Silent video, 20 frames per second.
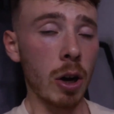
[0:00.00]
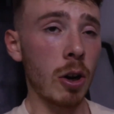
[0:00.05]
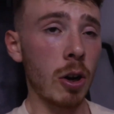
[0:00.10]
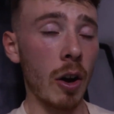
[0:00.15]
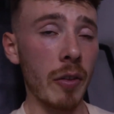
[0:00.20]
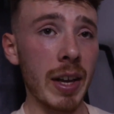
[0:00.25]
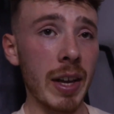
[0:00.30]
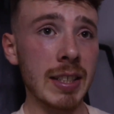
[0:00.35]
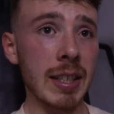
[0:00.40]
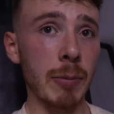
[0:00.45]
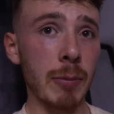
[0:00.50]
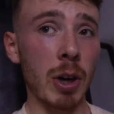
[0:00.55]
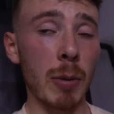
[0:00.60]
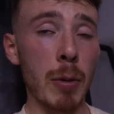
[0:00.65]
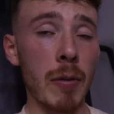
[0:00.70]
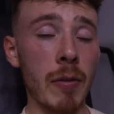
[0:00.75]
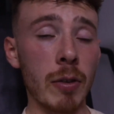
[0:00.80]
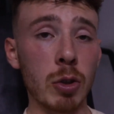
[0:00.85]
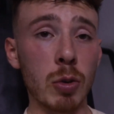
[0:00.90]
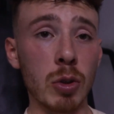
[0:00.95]
Got this, I'm gonna
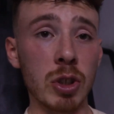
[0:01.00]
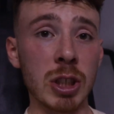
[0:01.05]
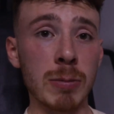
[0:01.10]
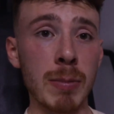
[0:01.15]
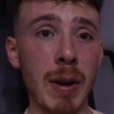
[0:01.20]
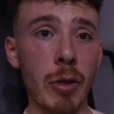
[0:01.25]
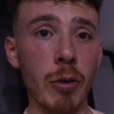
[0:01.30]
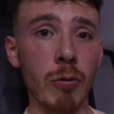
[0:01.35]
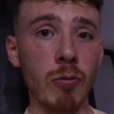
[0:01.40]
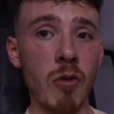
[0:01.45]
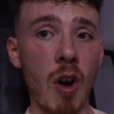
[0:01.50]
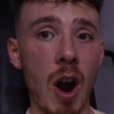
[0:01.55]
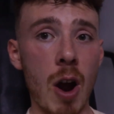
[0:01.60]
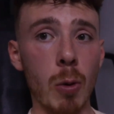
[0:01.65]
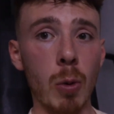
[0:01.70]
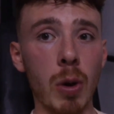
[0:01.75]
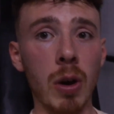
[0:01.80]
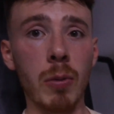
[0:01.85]
move on to a Smith row,